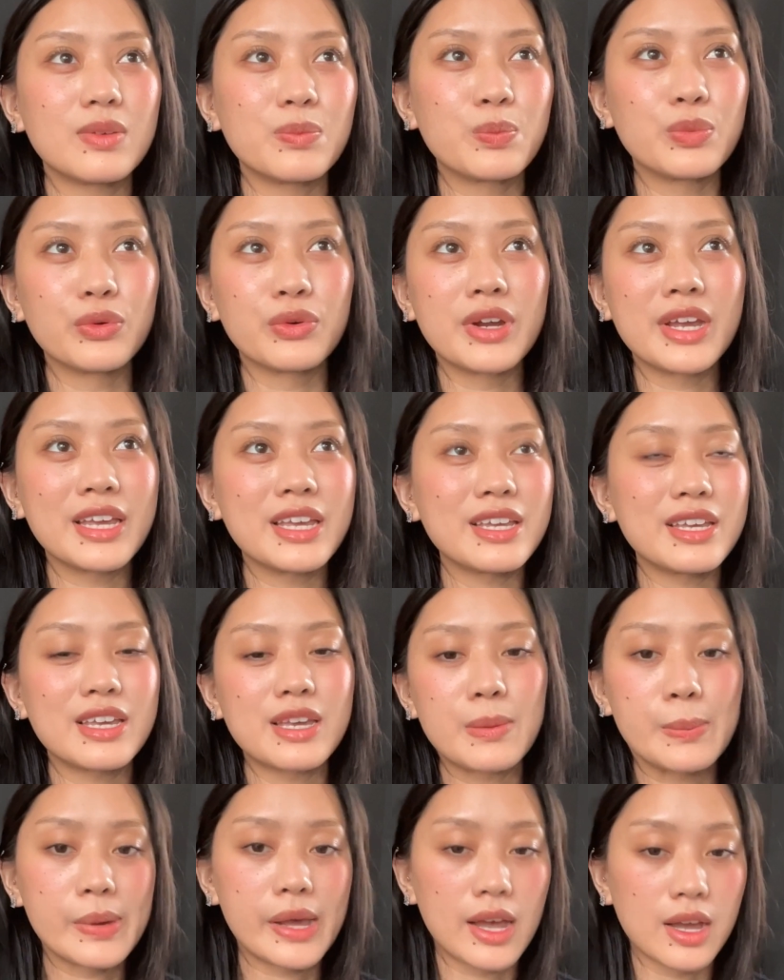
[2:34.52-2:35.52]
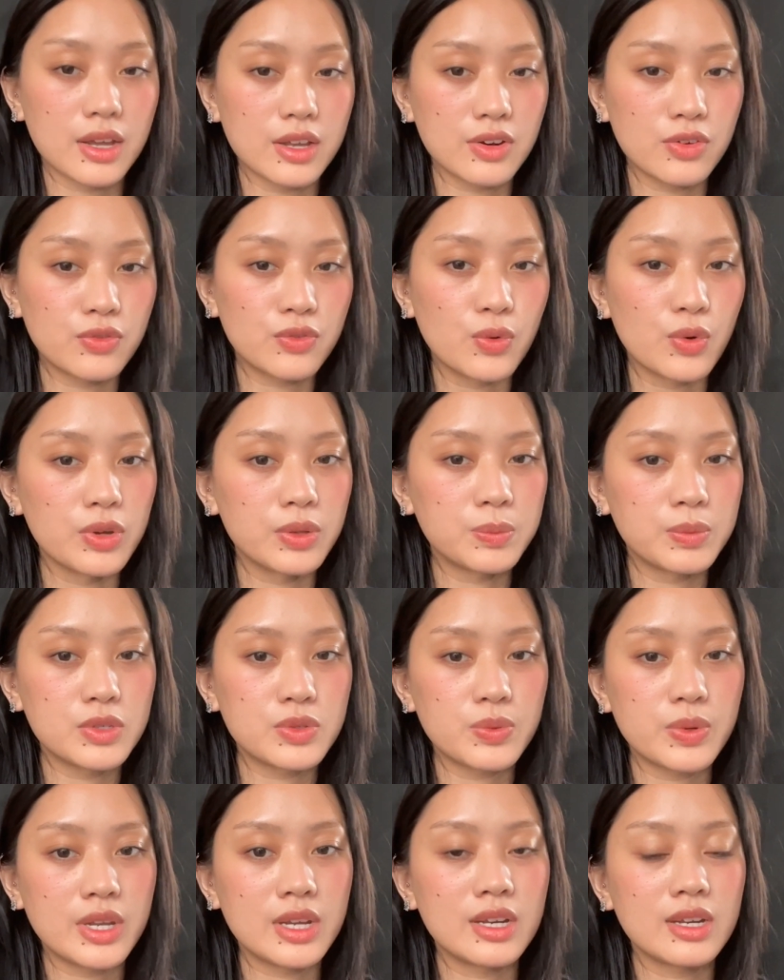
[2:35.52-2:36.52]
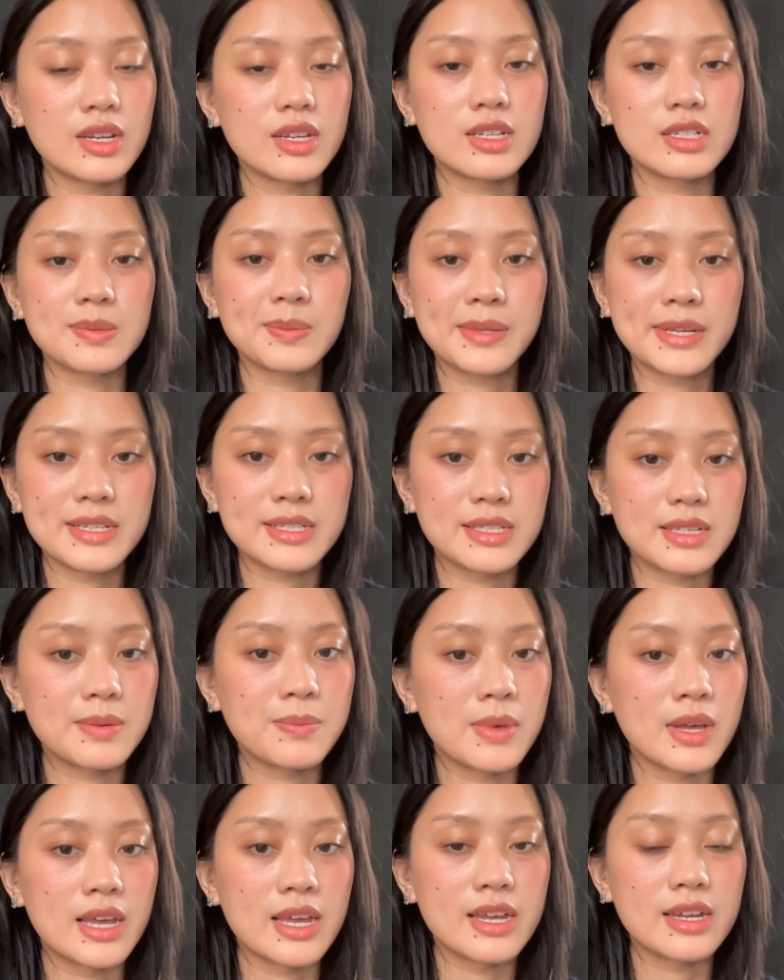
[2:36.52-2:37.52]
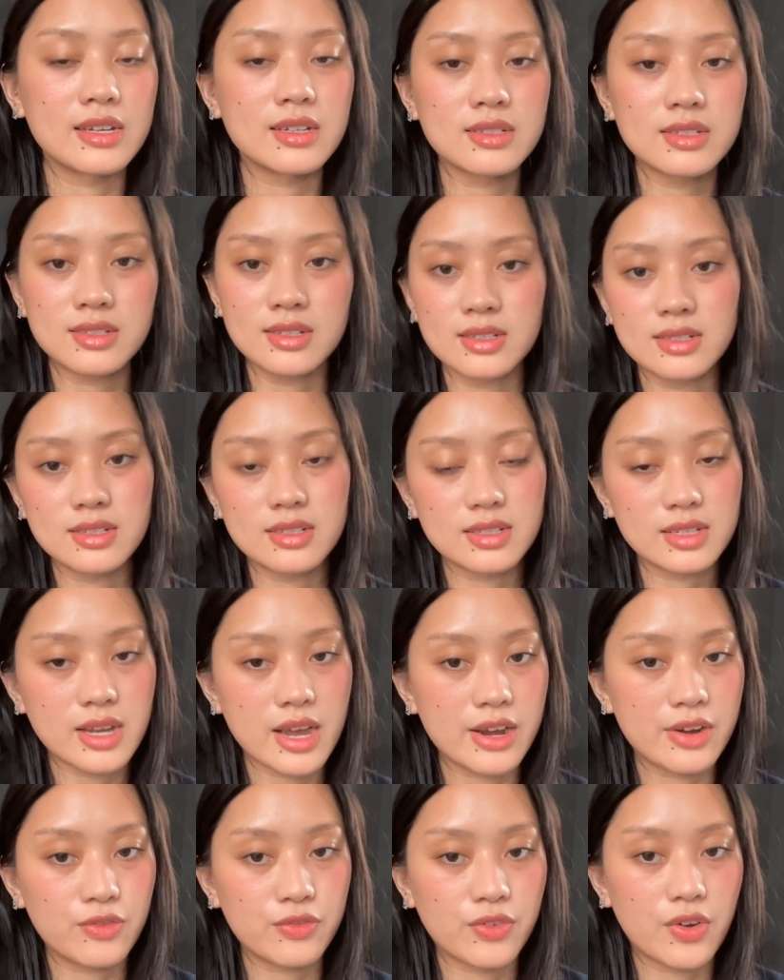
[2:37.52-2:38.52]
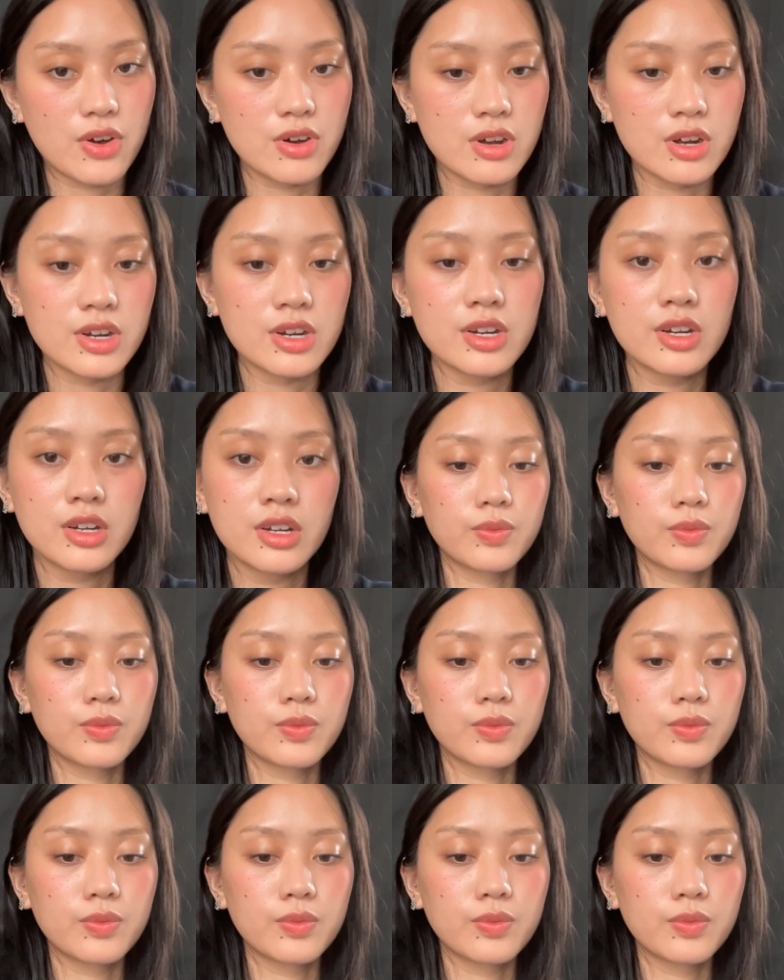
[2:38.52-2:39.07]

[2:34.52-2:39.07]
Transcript: bringing it back and forth between his place and mine since it's kind of far.